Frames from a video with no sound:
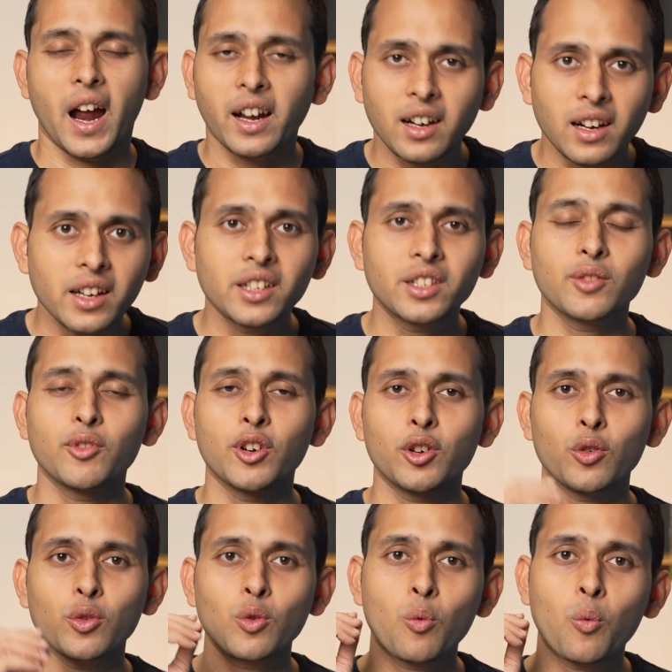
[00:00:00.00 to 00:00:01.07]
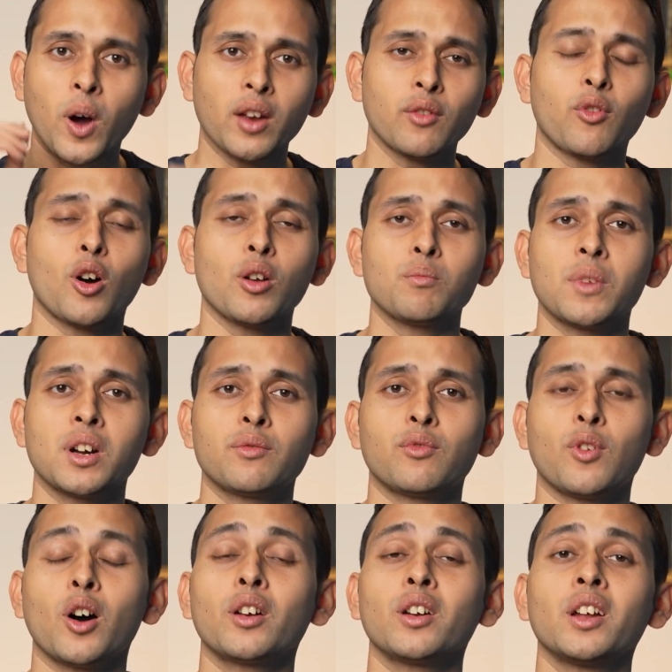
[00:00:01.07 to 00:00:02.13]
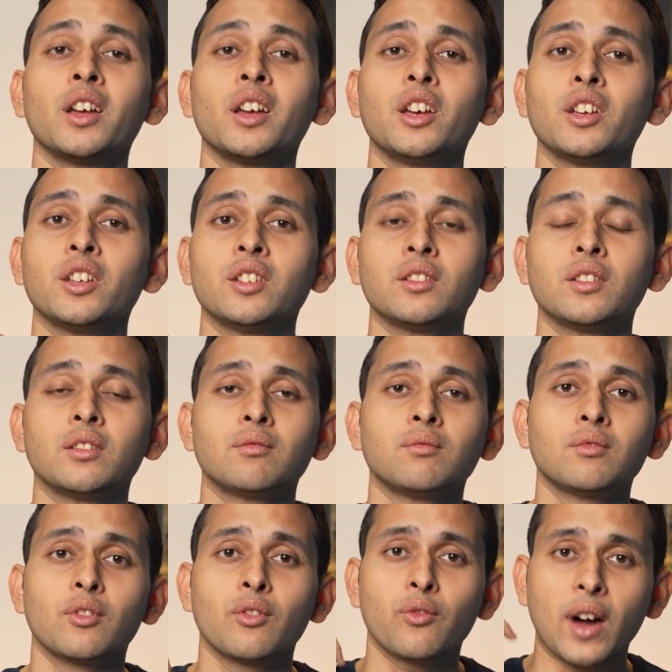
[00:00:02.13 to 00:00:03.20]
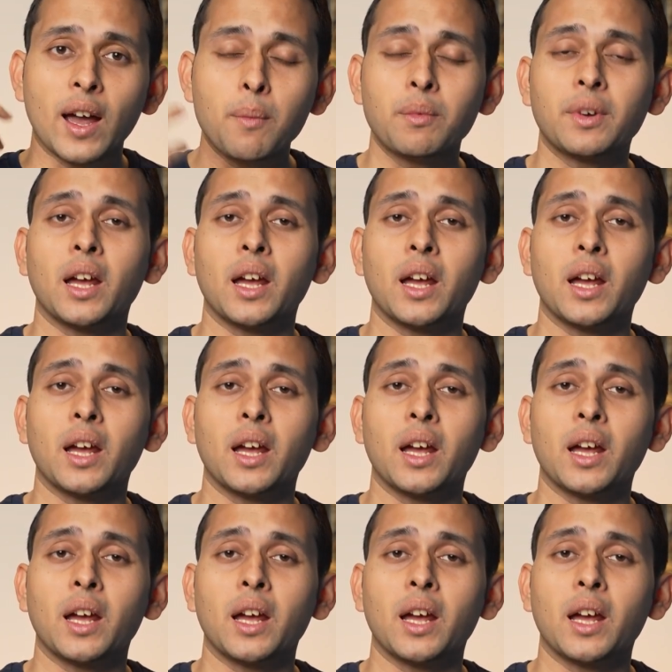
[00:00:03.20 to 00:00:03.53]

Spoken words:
At least you need to do one format for 5